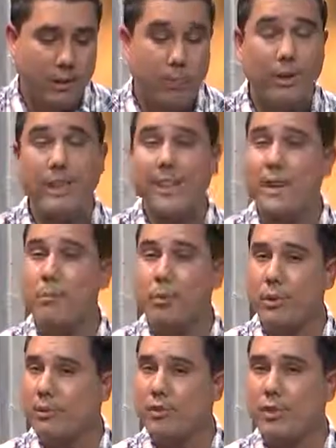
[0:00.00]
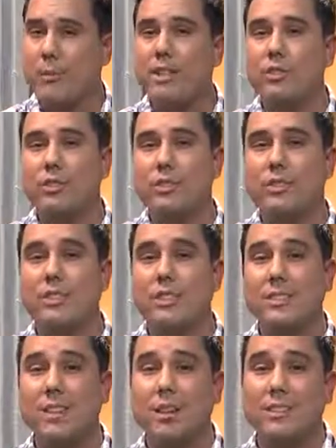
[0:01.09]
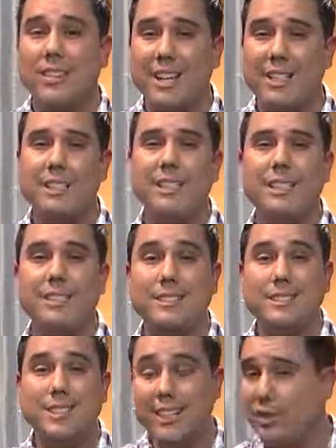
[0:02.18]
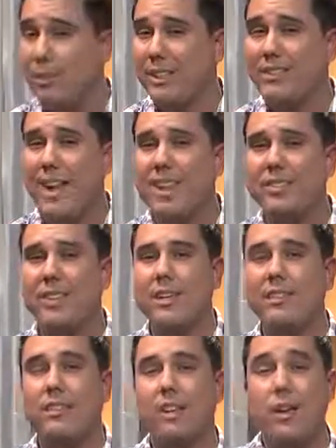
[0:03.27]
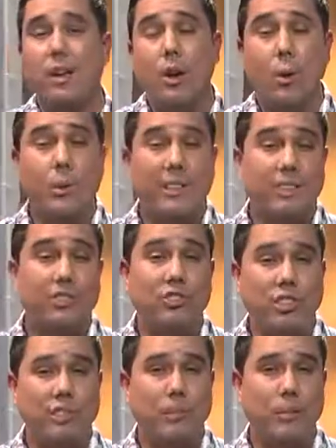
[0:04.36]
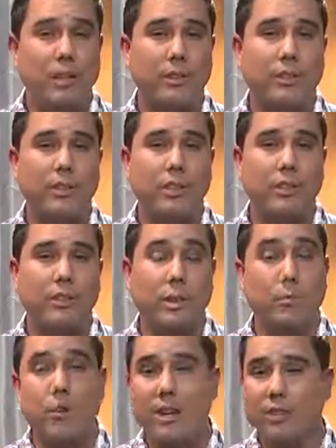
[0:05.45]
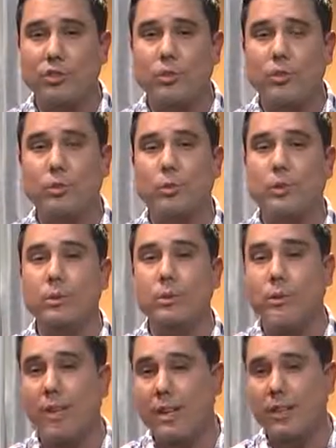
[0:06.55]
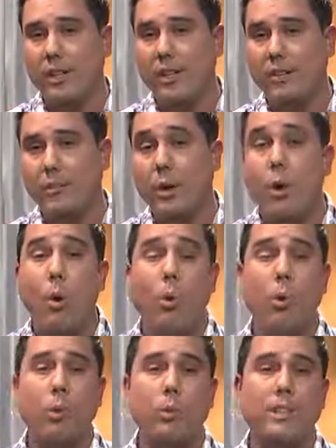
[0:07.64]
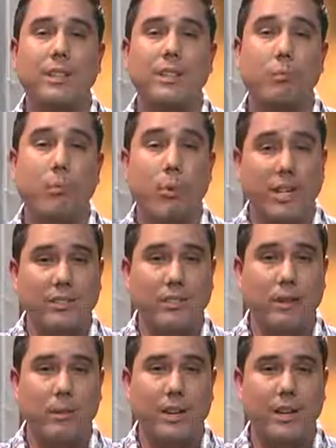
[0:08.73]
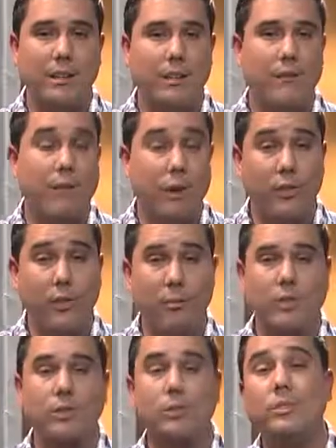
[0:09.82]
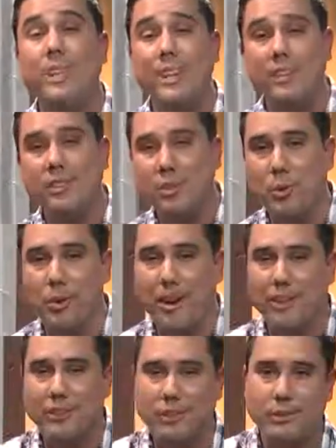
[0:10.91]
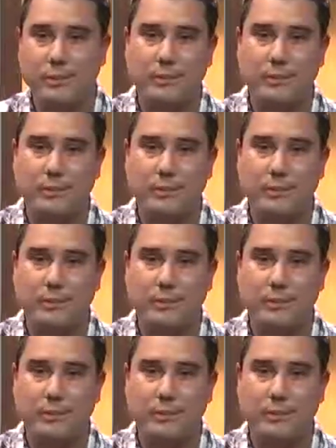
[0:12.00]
But like I previously mentioned, since they are technically text-based assets, we can gzip SVGs in production to reduce the file size, or we can compress them and convert them into data URIs.